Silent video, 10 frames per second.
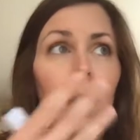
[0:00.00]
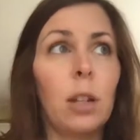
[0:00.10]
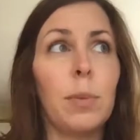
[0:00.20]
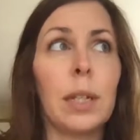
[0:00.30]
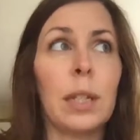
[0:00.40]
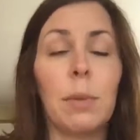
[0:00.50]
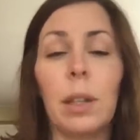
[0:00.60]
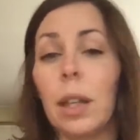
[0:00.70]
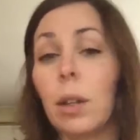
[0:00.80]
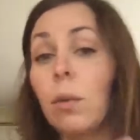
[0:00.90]
could be something
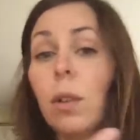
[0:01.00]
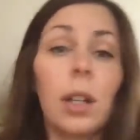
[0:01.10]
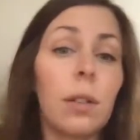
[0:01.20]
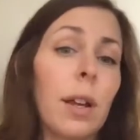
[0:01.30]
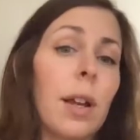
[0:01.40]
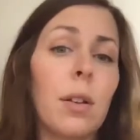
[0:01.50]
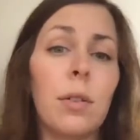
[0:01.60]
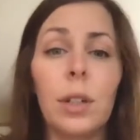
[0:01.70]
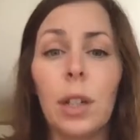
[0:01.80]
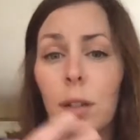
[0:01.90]
like running
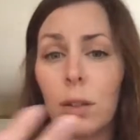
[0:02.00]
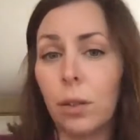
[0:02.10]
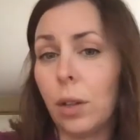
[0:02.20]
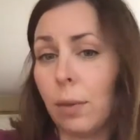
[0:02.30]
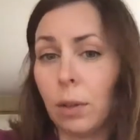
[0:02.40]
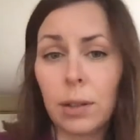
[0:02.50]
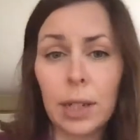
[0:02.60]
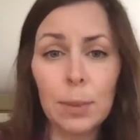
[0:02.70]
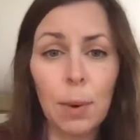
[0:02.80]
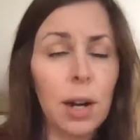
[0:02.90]
around, have a little
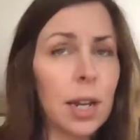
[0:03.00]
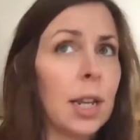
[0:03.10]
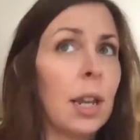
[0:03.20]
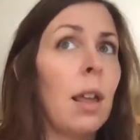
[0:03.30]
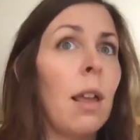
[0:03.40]
dance party,